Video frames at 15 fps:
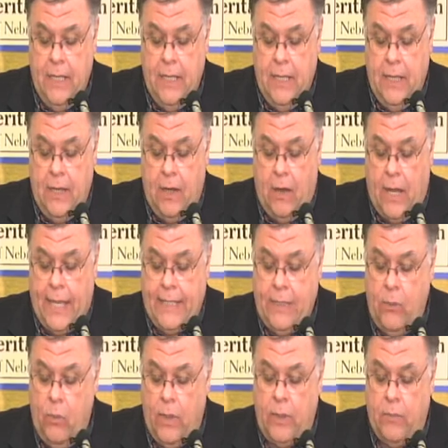No, I
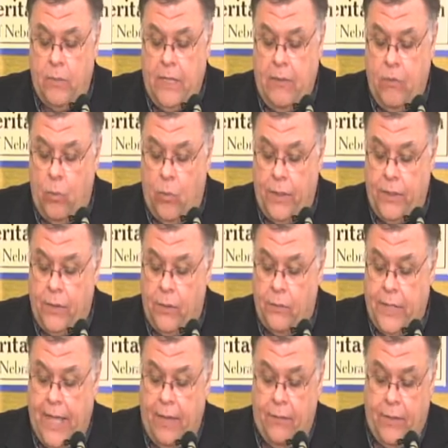didn't want to be the one to go
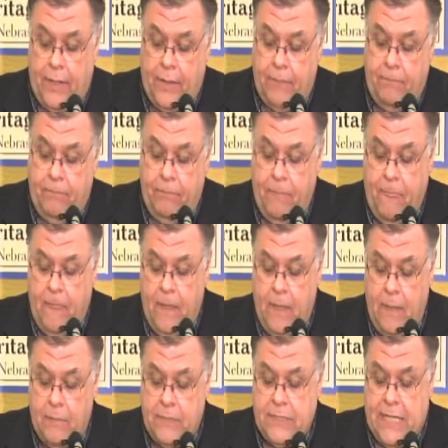down there.
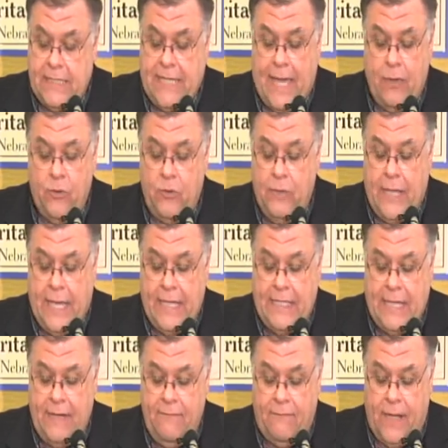Besides, how could I
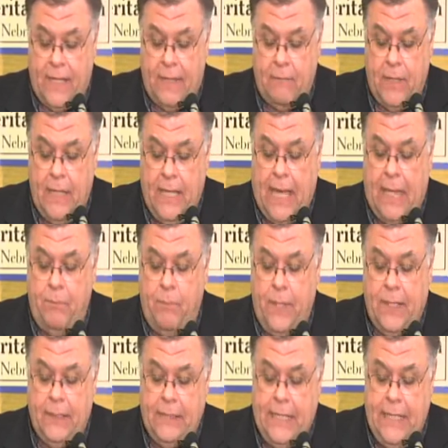identify him? I
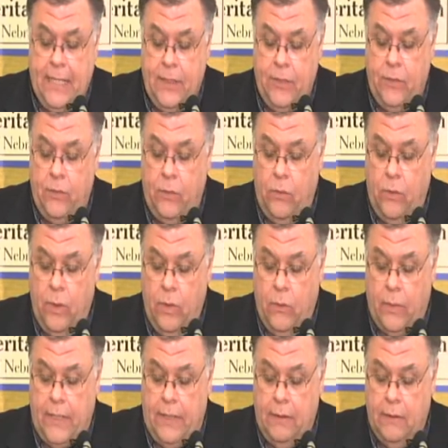barely knew
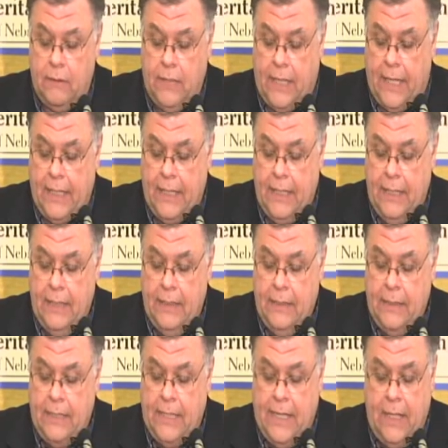what he looked like.
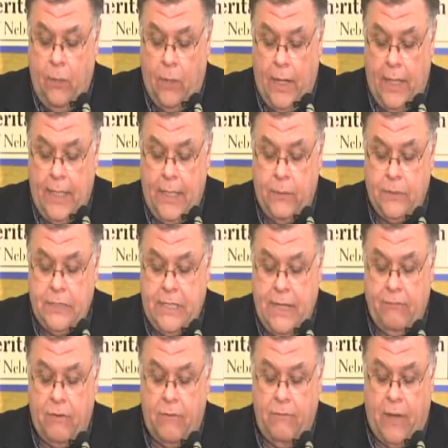And anyway, he was
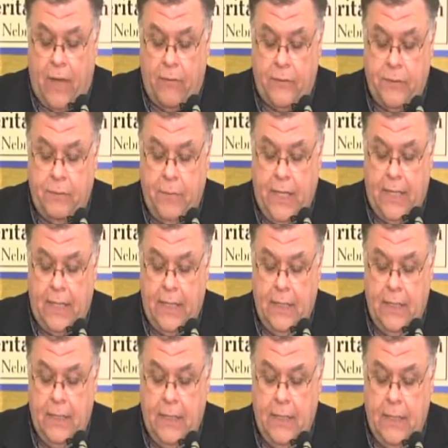never a father to me.
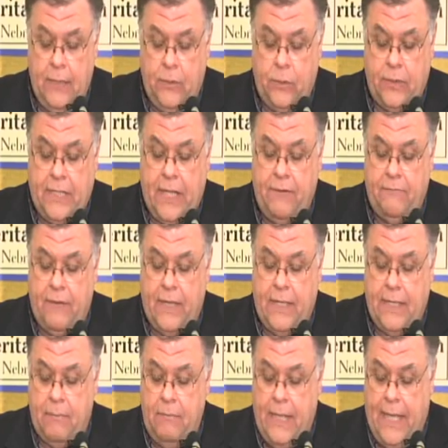To identify
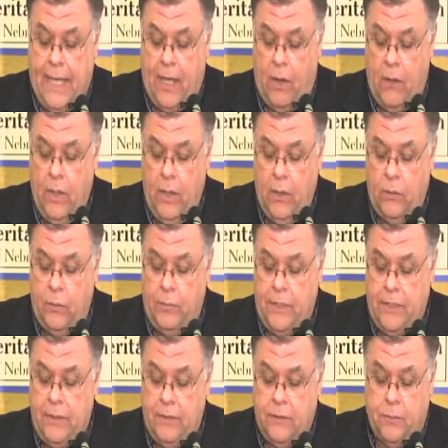him now would be
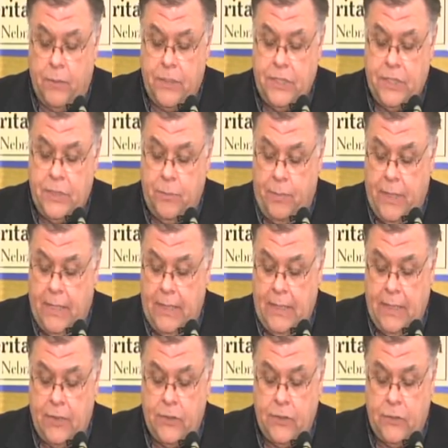to participate
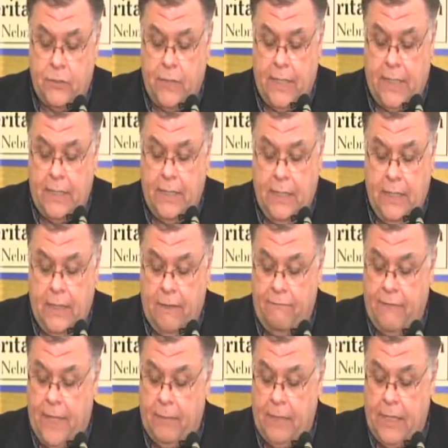in a charade of
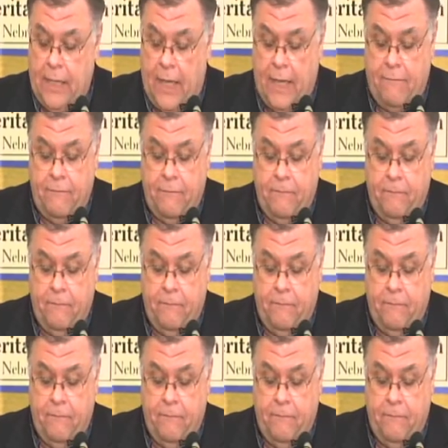family life.